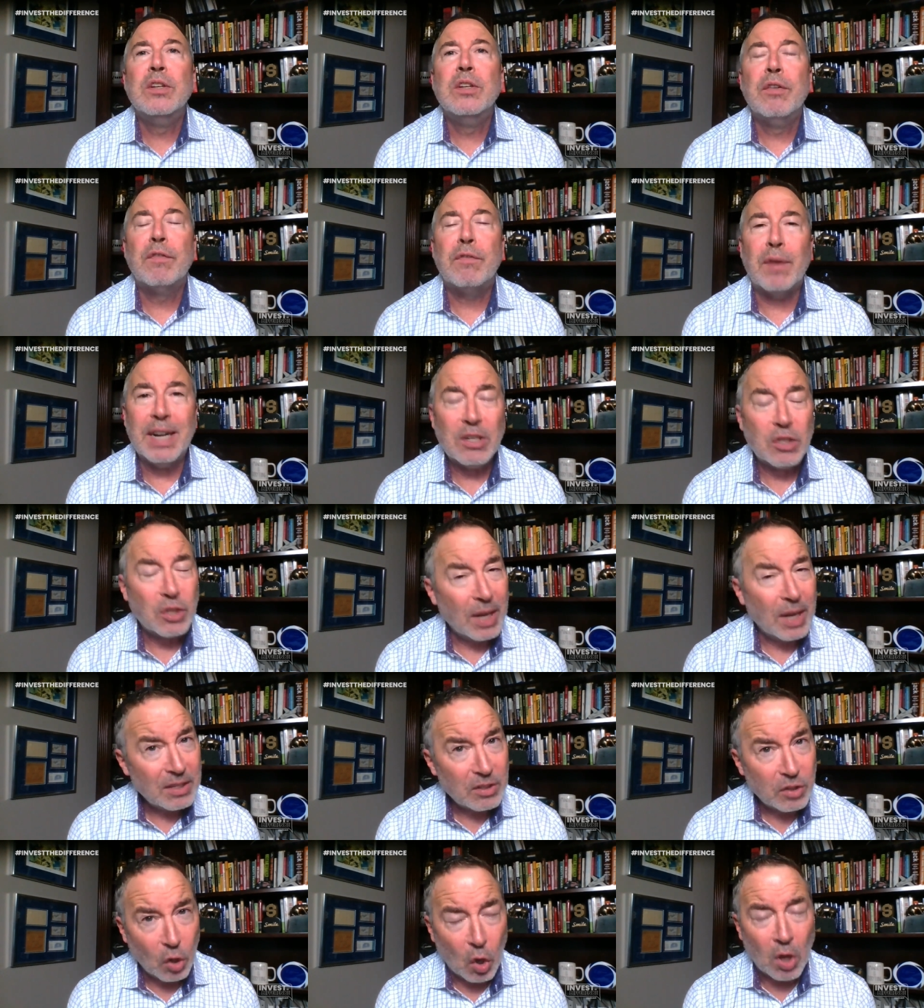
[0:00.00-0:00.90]

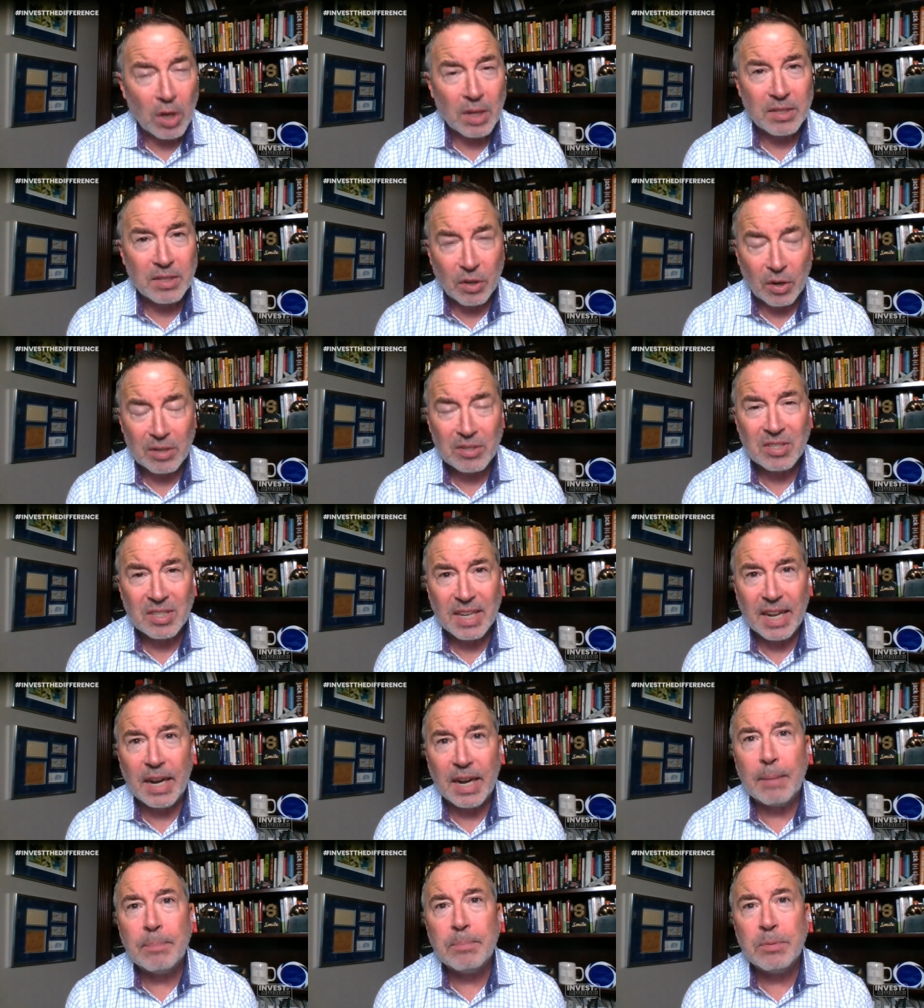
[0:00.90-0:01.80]
Franchise laws are
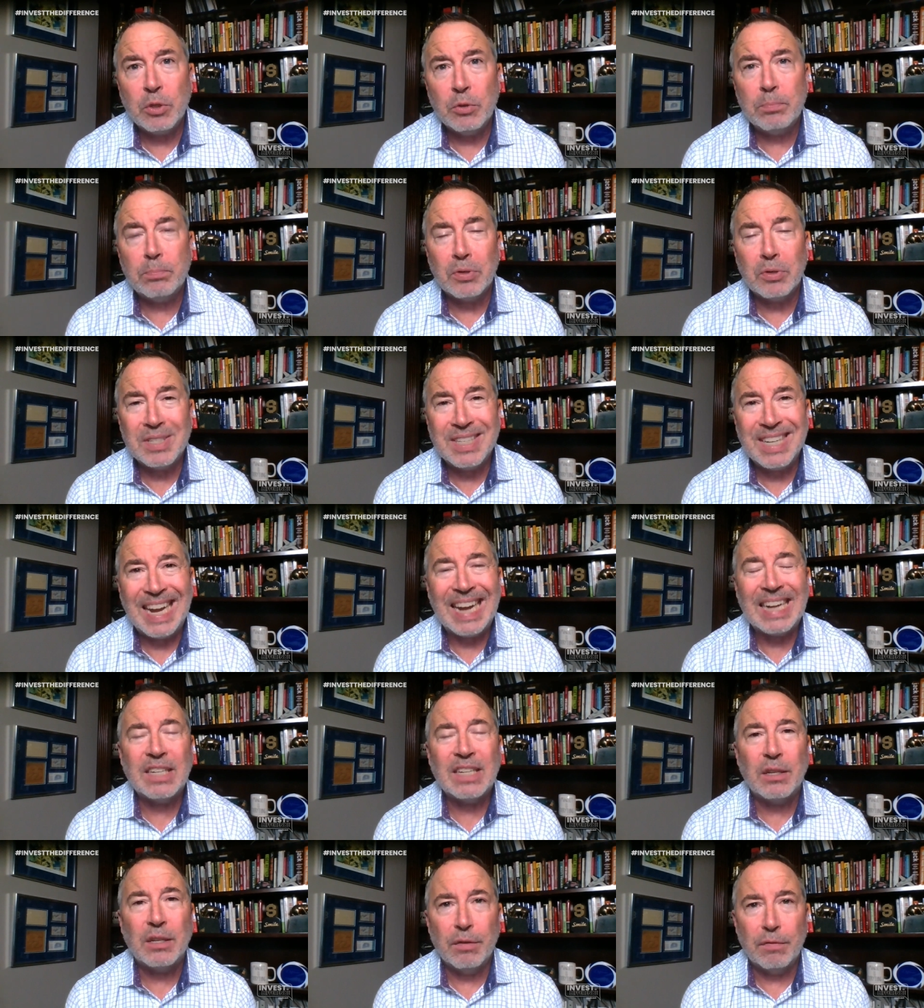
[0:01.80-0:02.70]
set up to
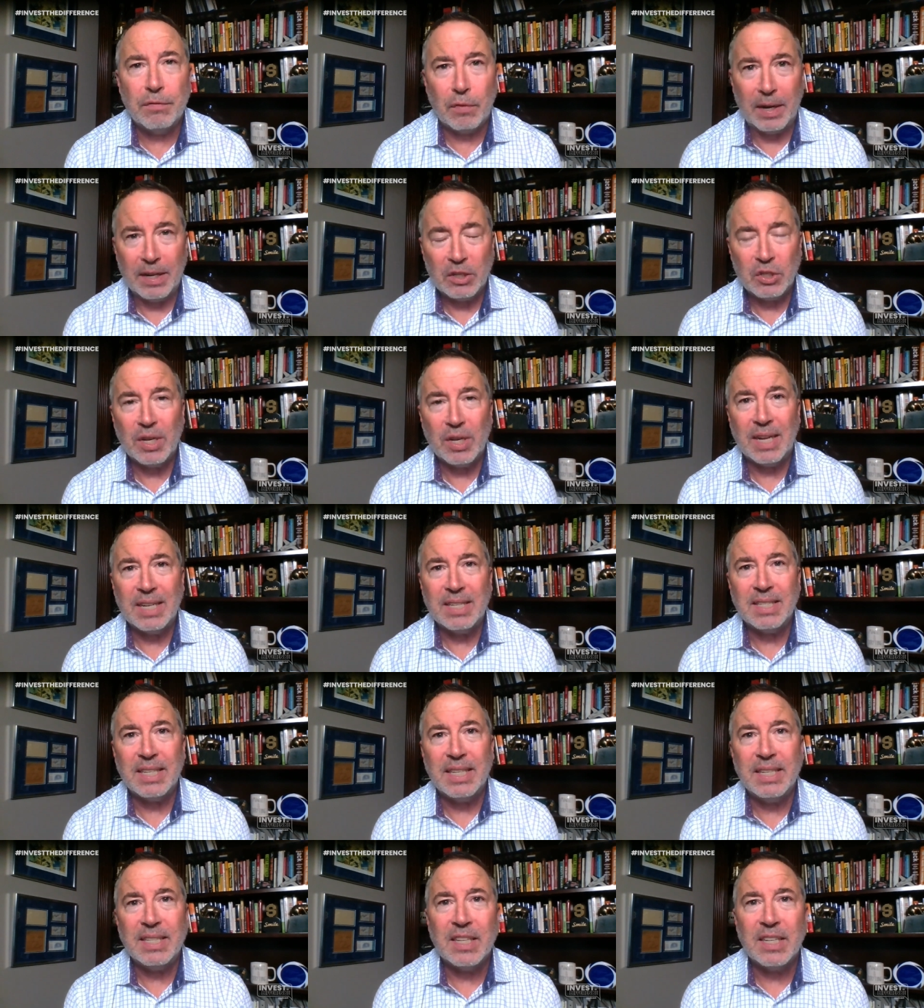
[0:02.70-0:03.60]
protect
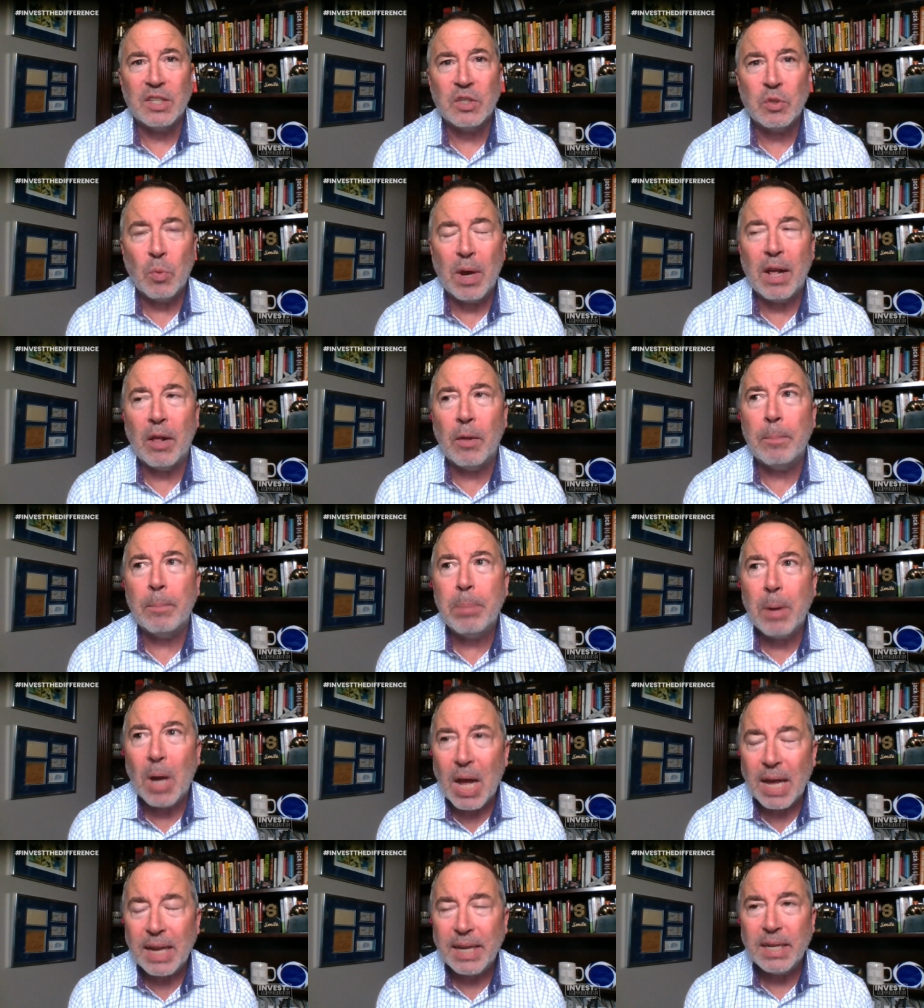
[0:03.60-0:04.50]
franchisees as well,
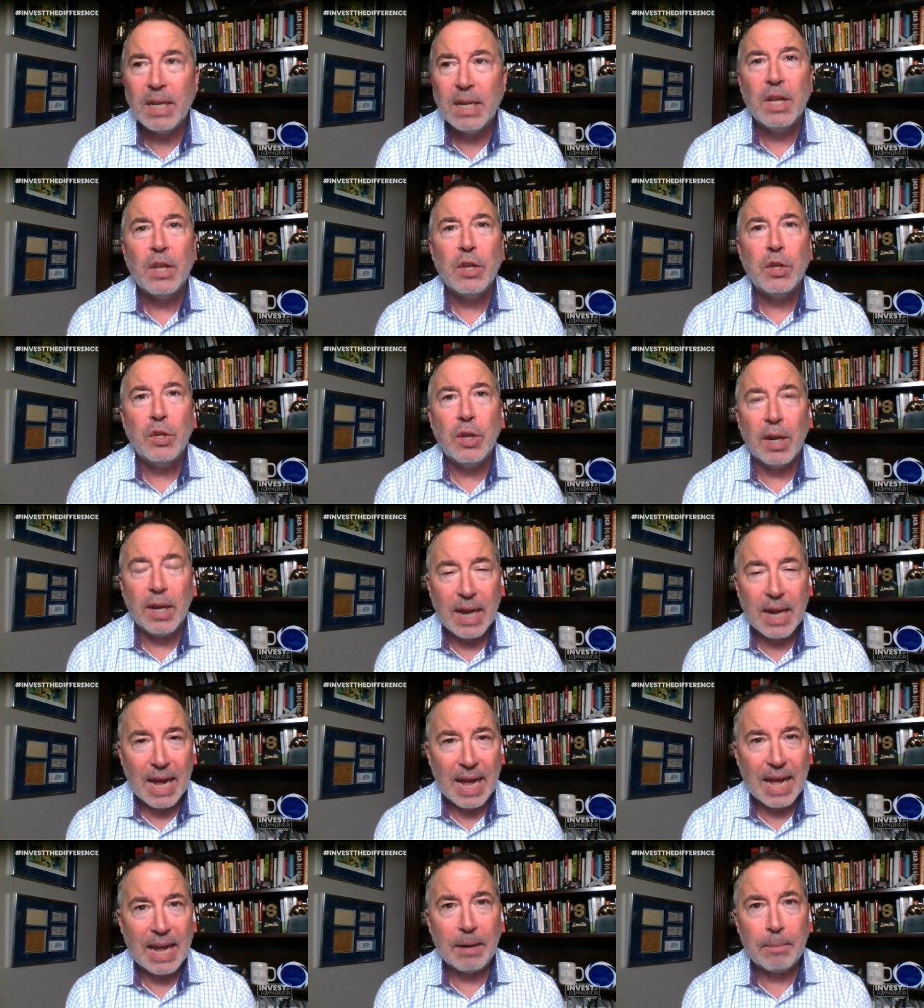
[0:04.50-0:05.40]
but you
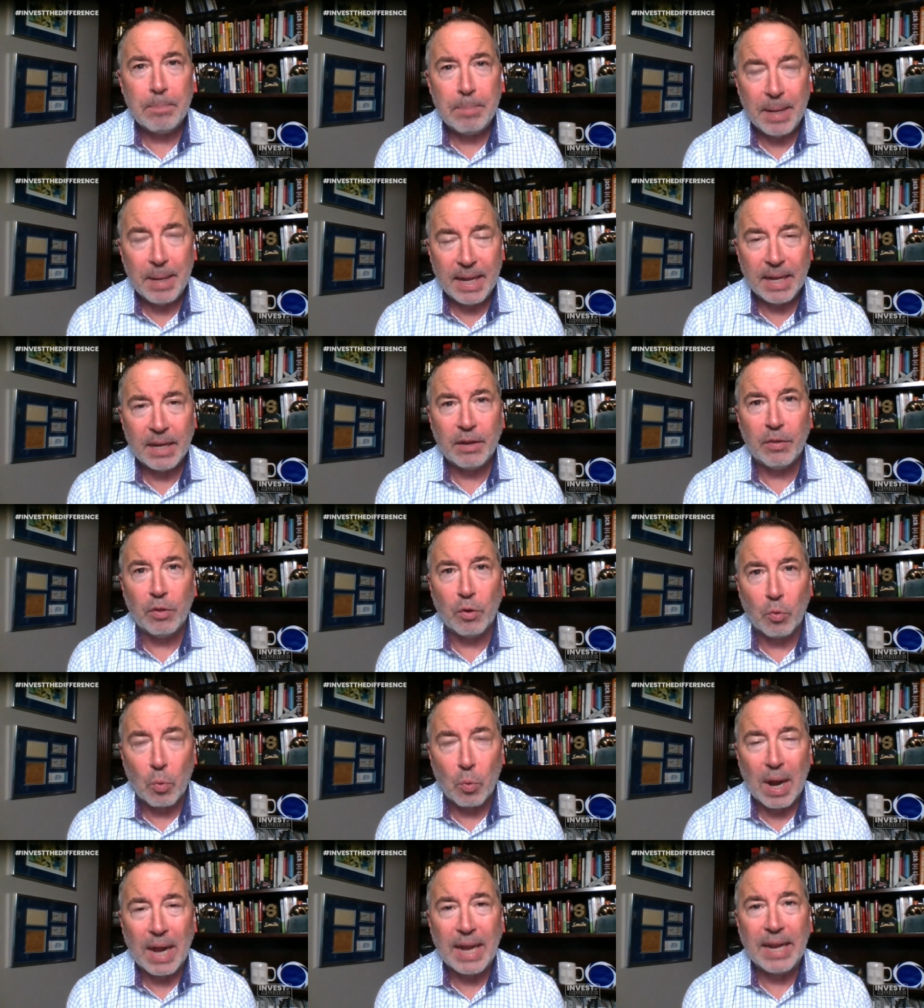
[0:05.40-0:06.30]
got to pick the
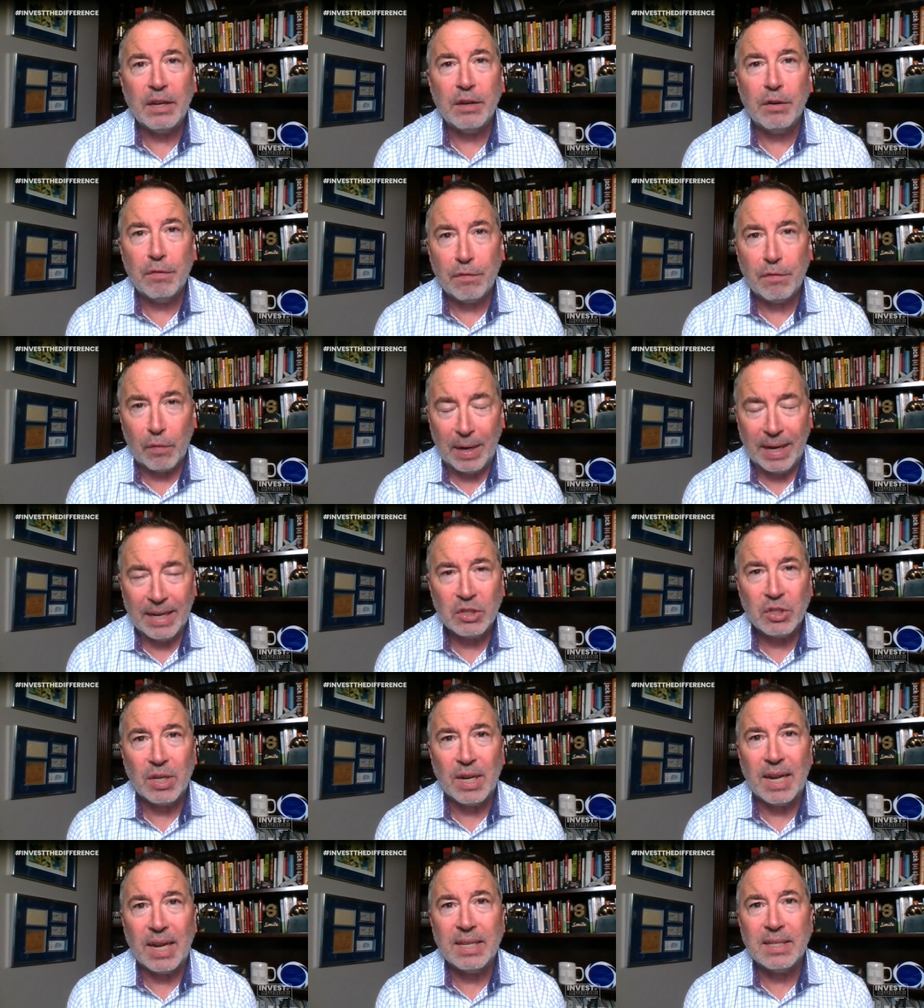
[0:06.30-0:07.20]
right
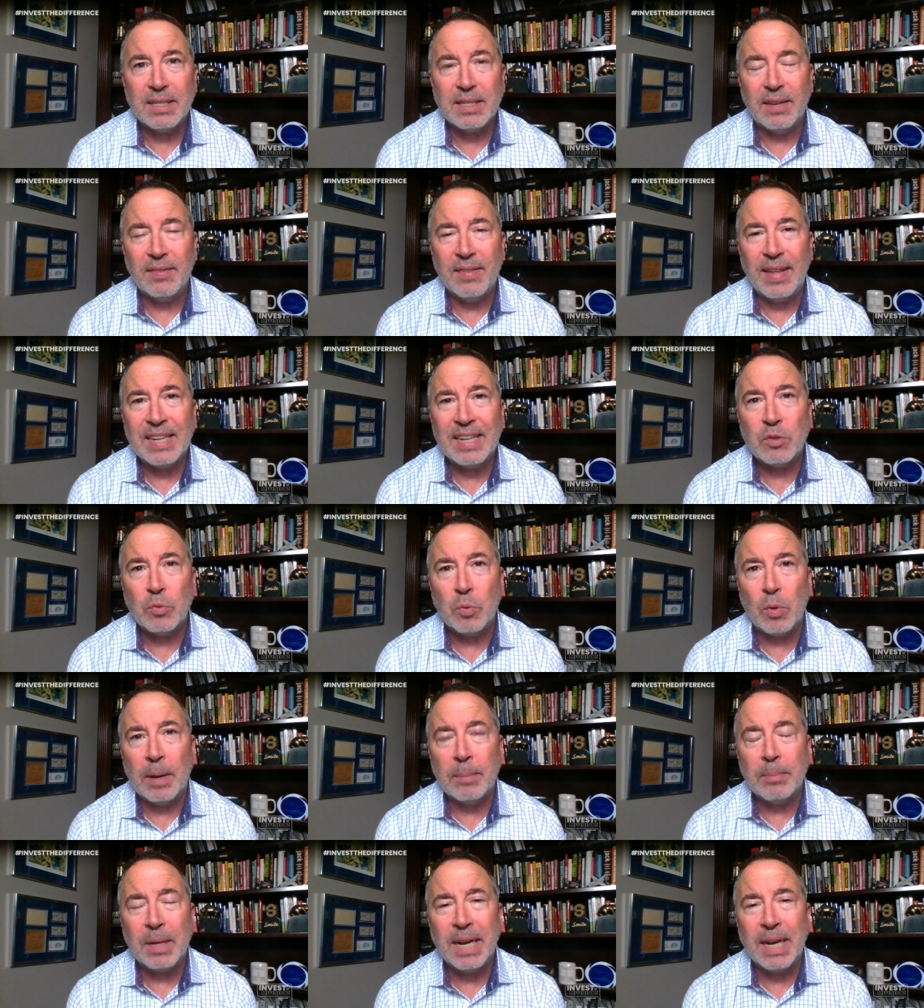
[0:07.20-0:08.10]
franchise. And that's
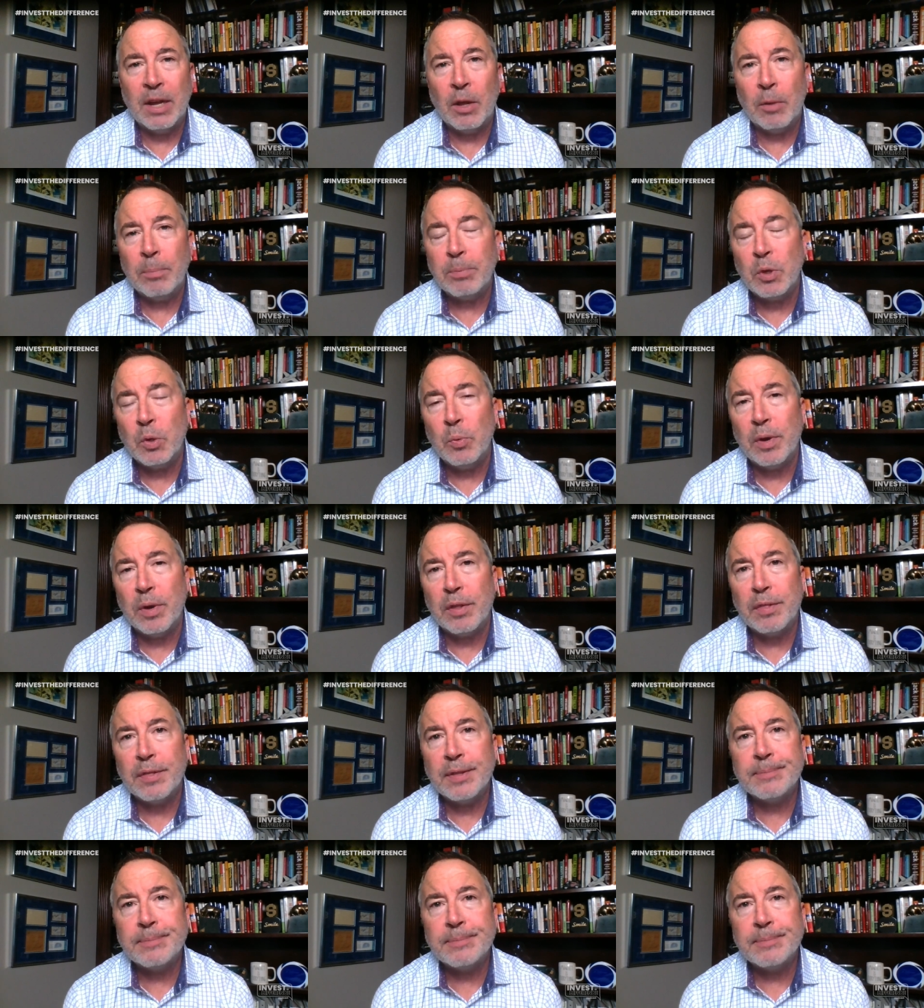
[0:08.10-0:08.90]
what I'm going to help you with.